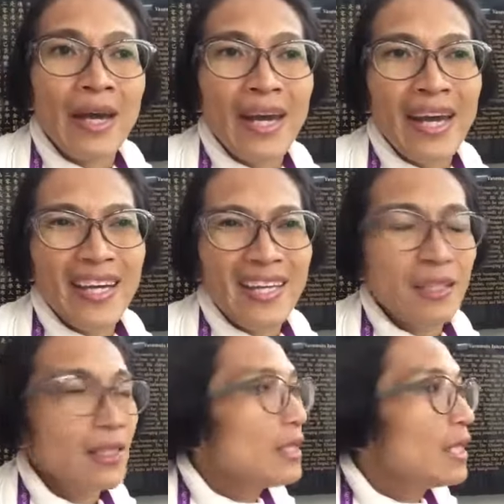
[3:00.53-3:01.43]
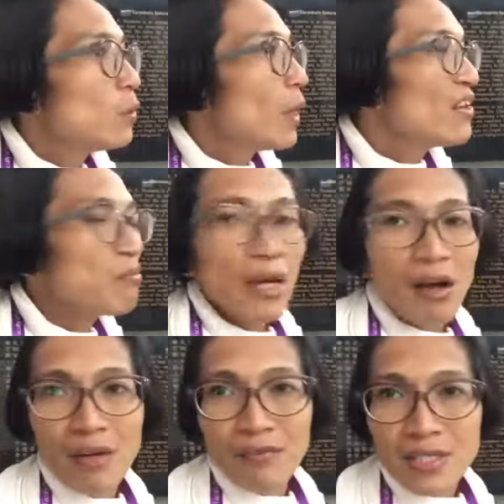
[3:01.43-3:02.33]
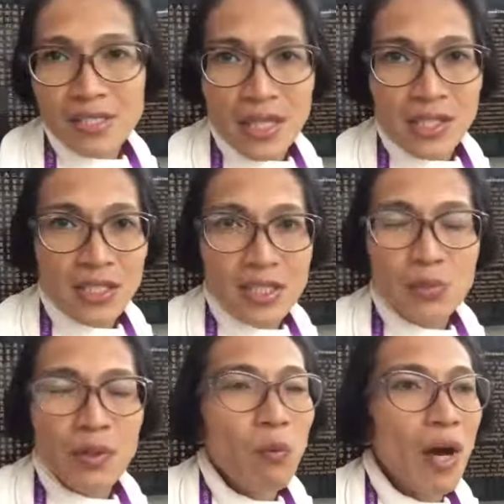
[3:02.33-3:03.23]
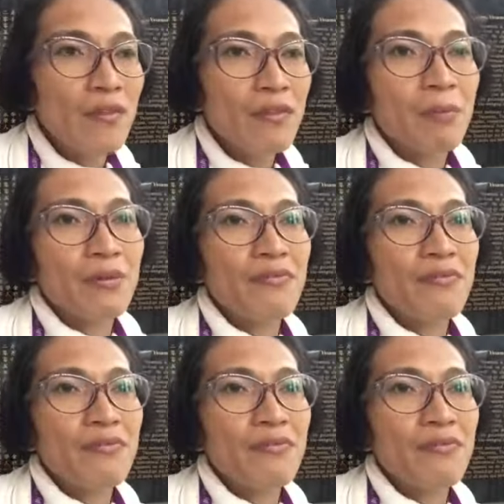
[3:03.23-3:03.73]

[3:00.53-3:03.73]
And in one of my conversations with one of the